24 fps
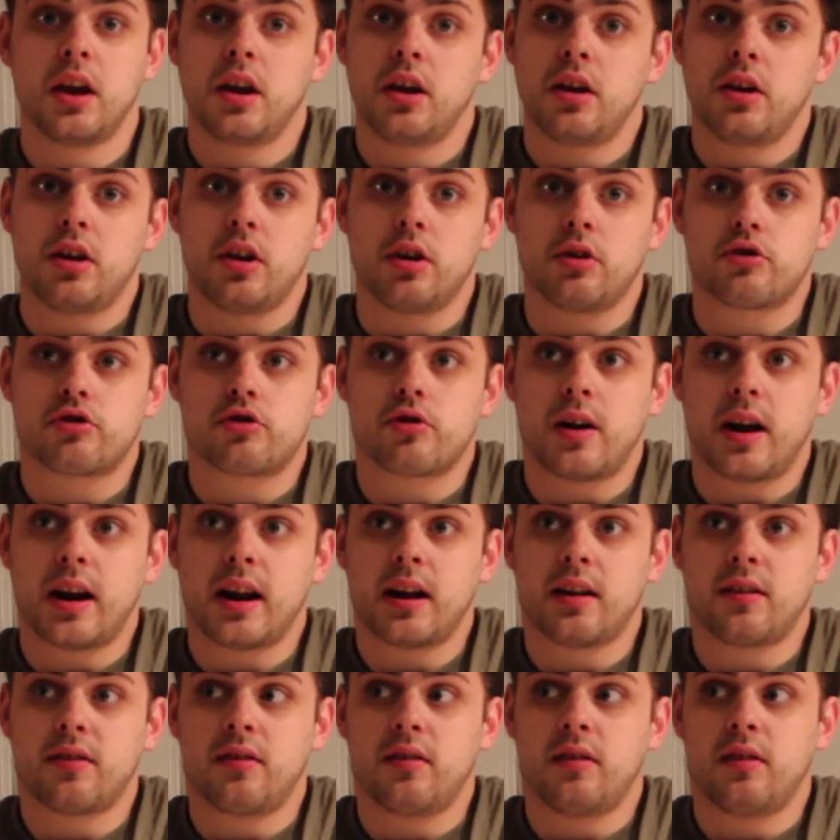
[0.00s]
You know, try to
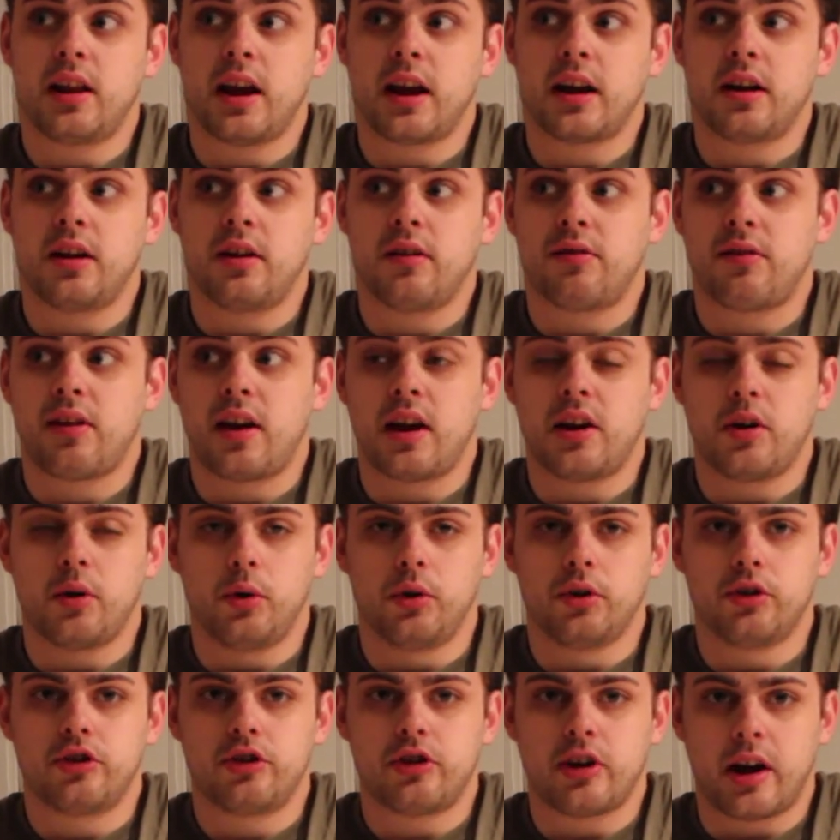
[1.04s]
get, like, say, an
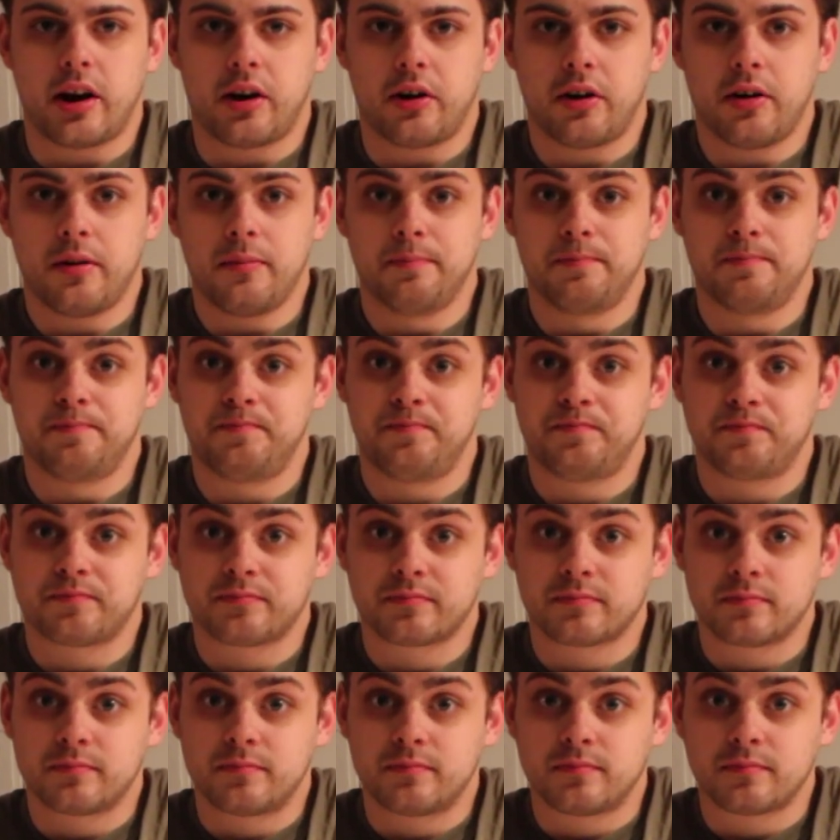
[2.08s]
old cheddar.
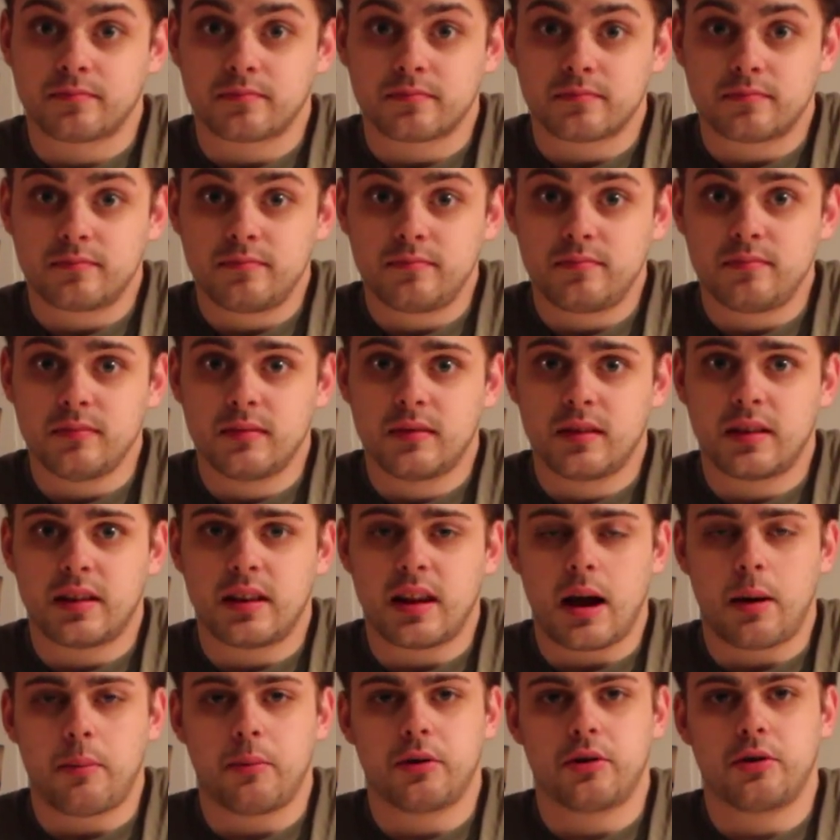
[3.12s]

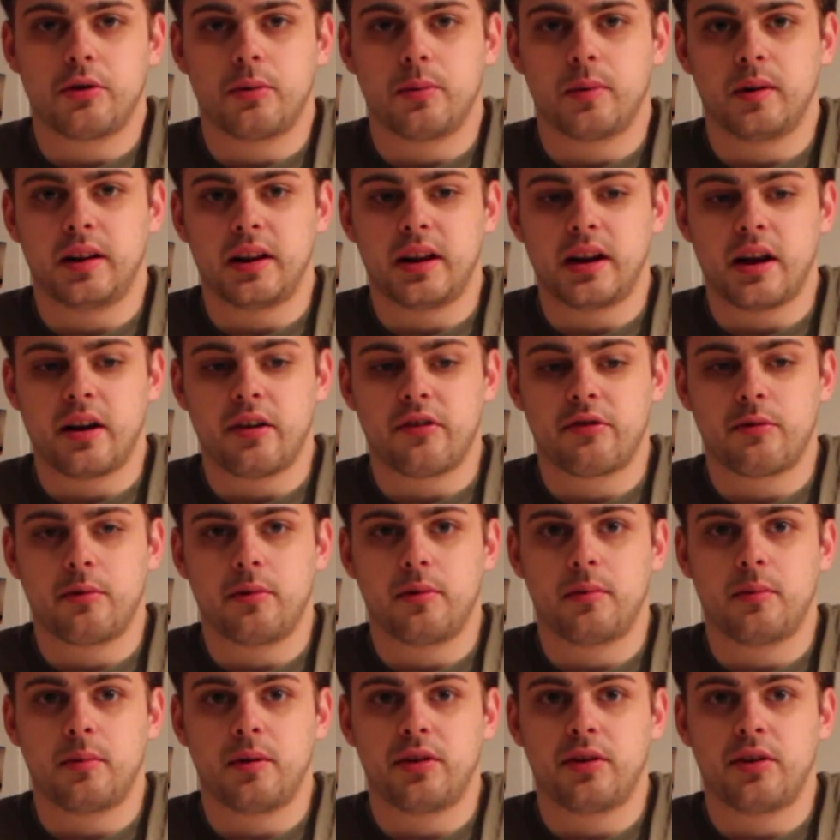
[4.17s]
That would go really
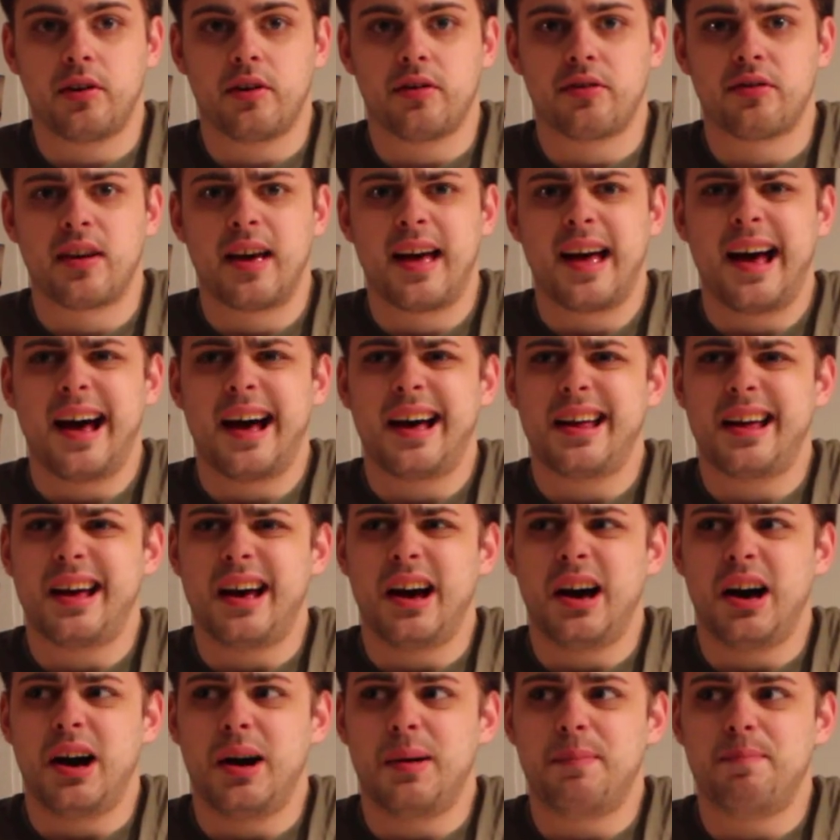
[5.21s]
nicely with this.
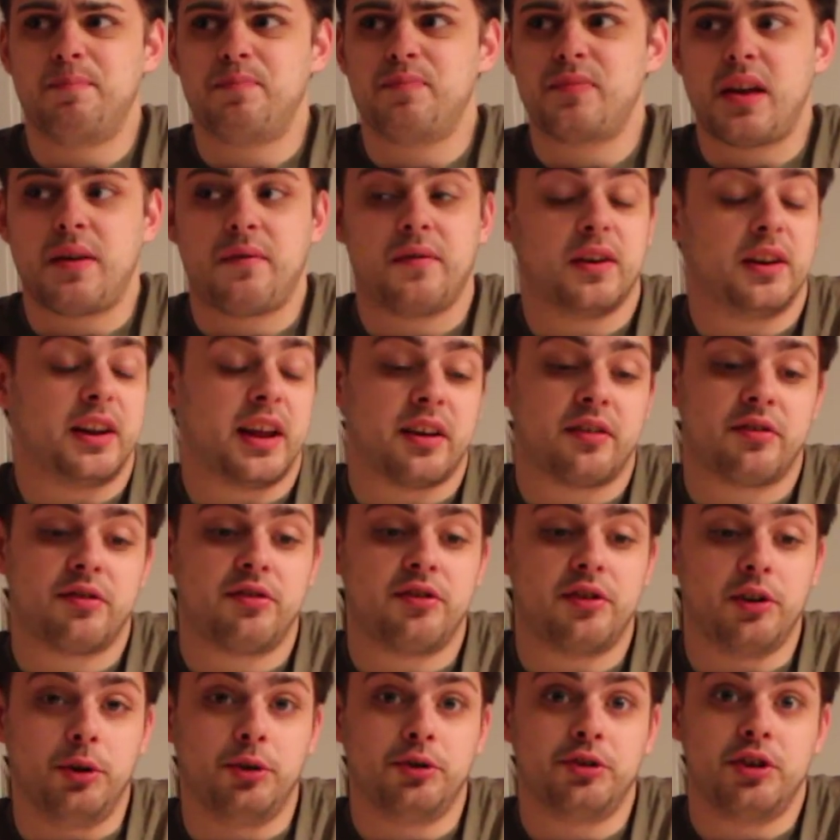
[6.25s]
If you like
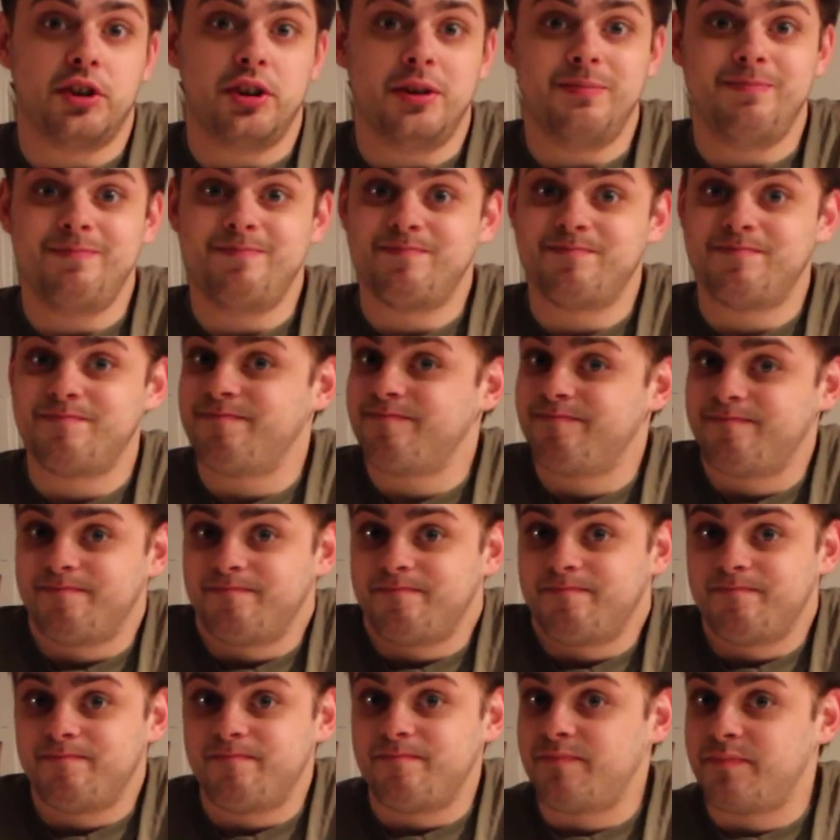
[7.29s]
Stilton,
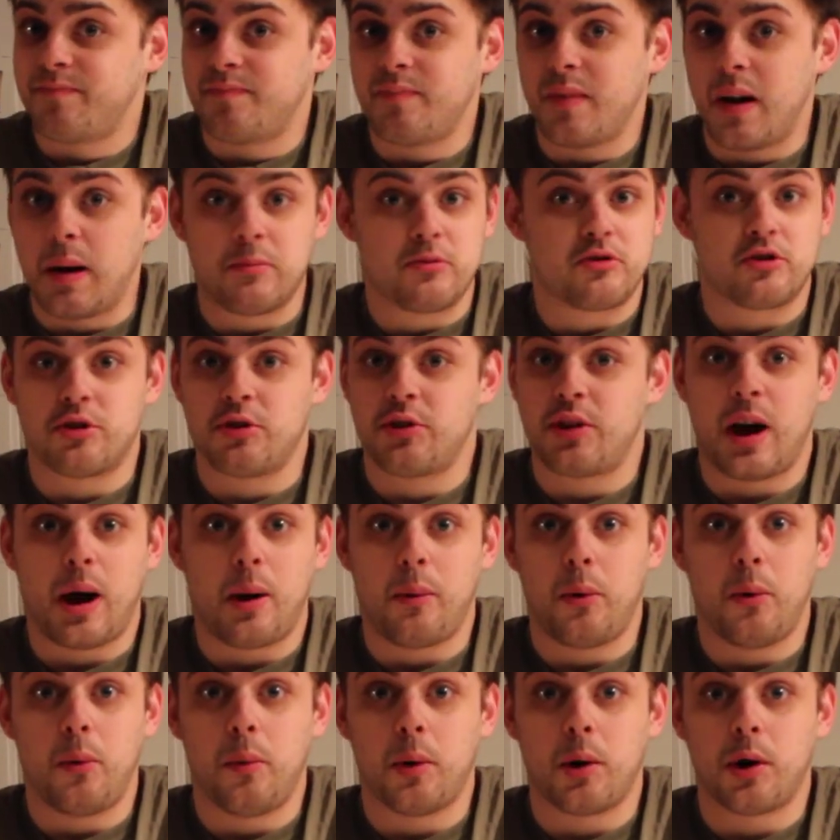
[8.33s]
I'm sure
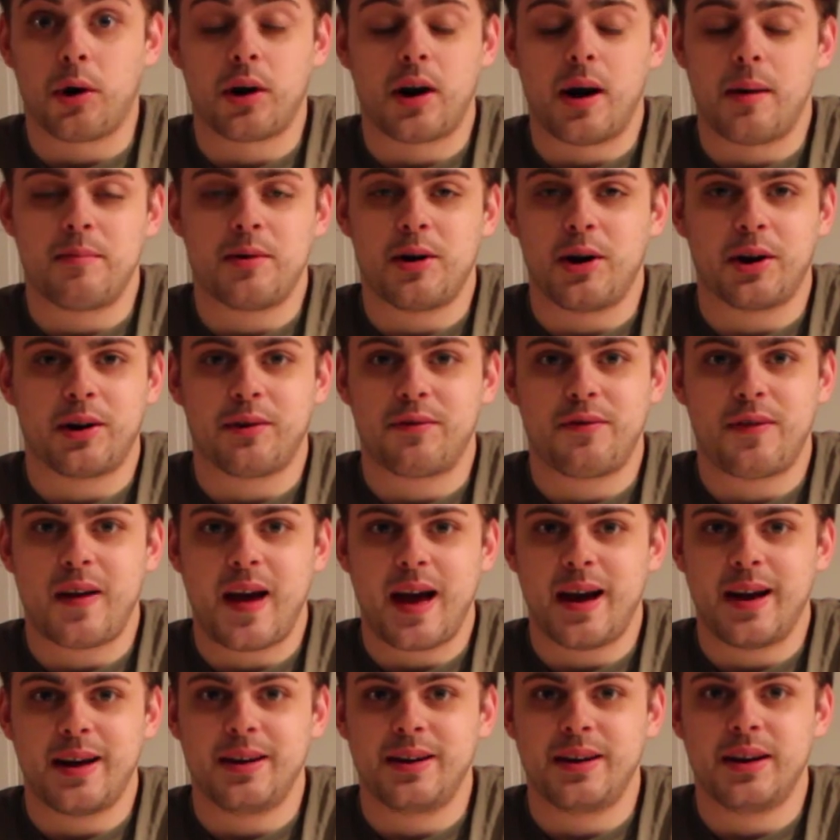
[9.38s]
that will work. I'm not a
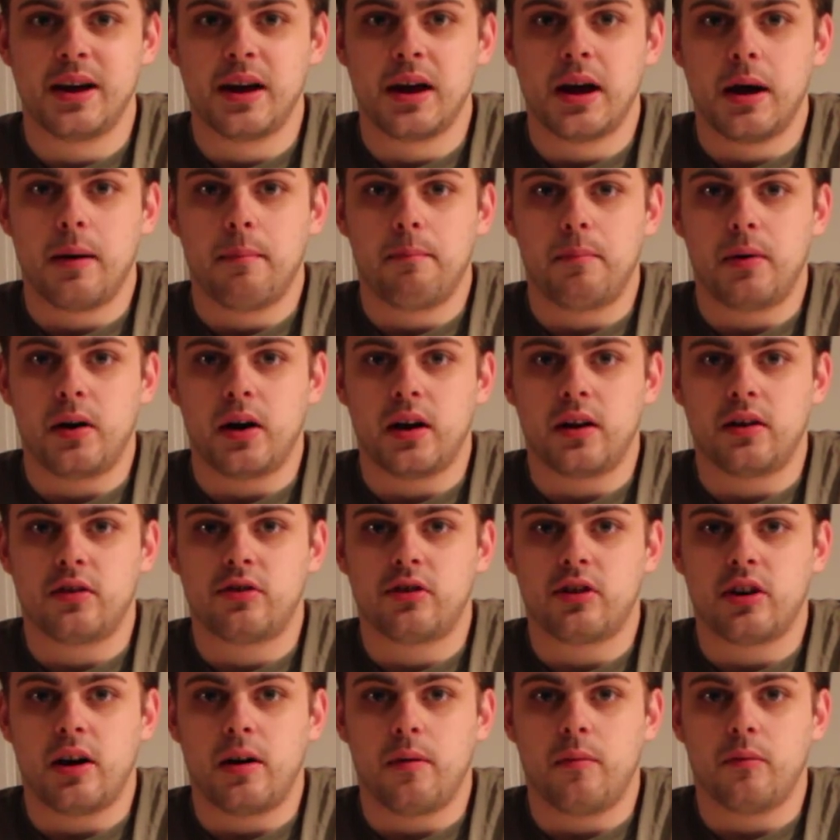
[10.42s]
fan,
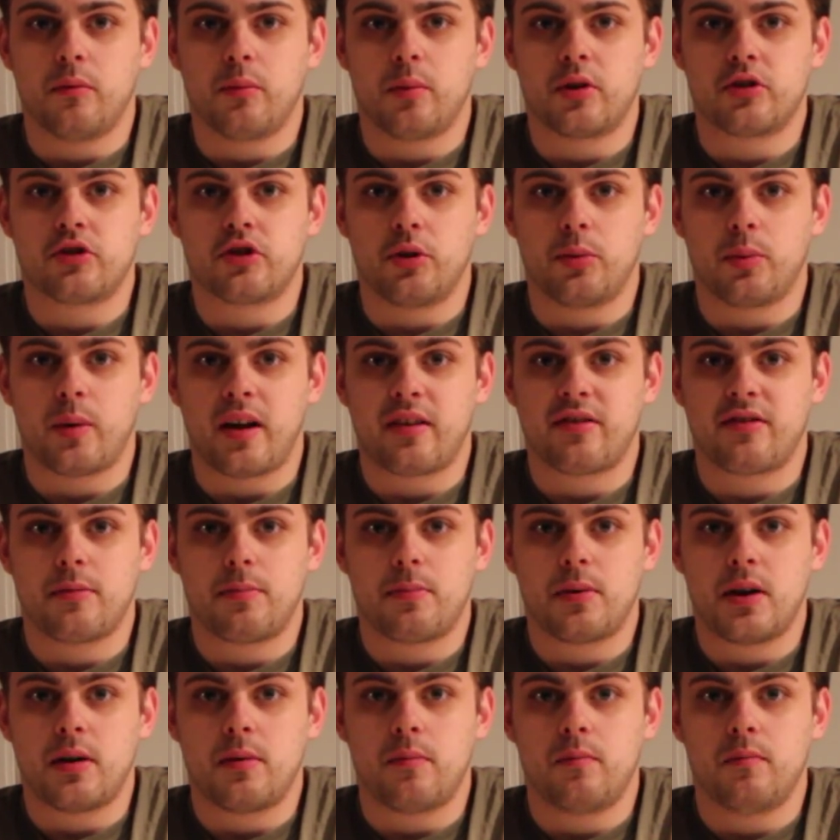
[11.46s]
but original
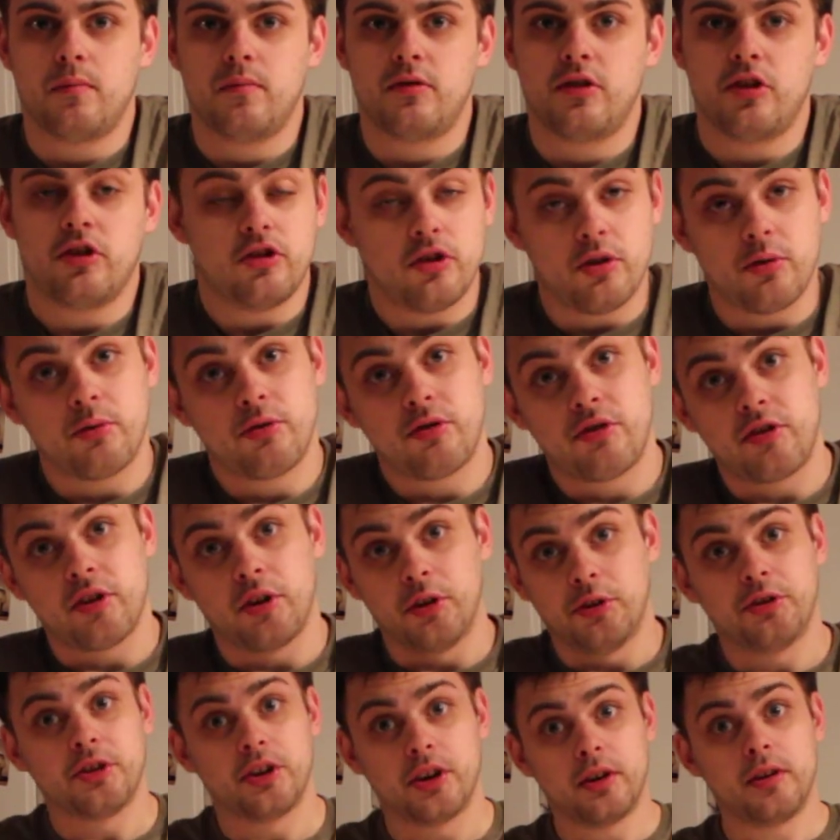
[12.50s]
recipe did use
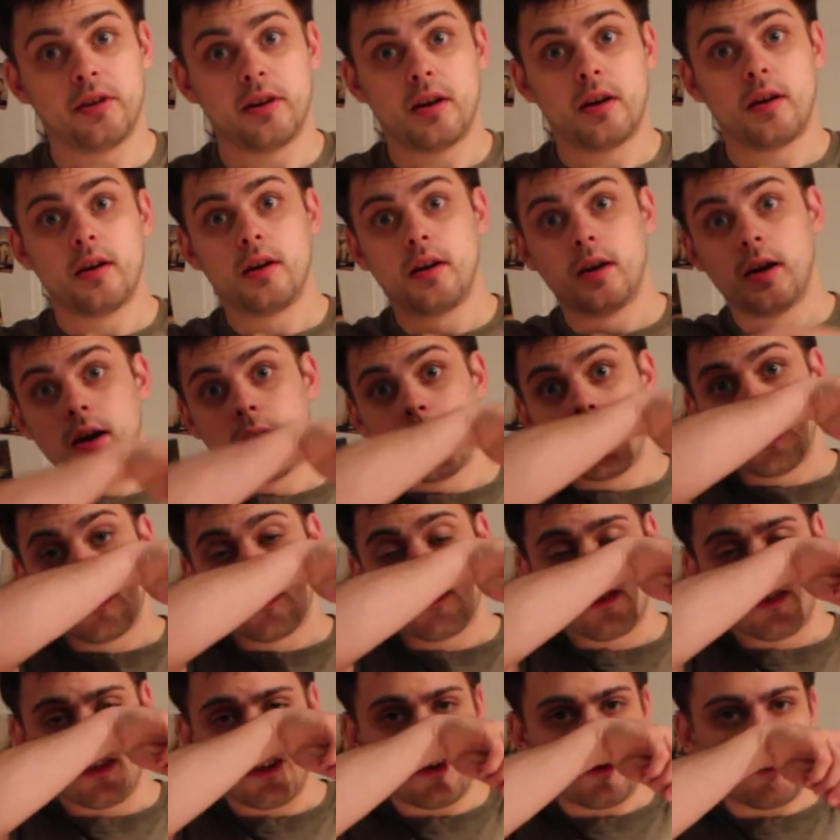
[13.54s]
Stilton.
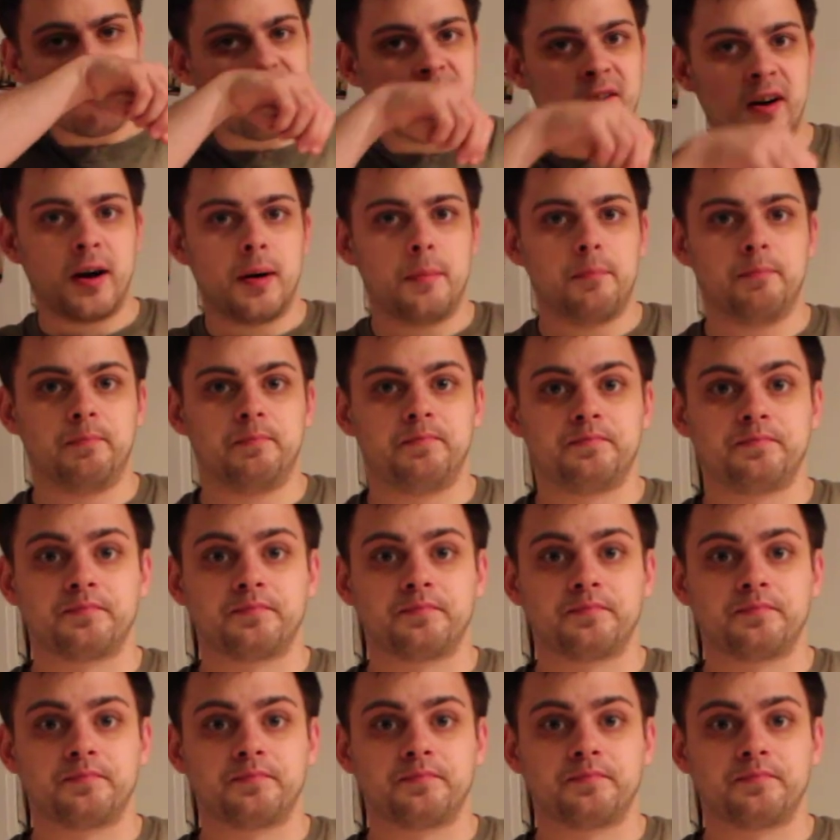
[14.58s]
So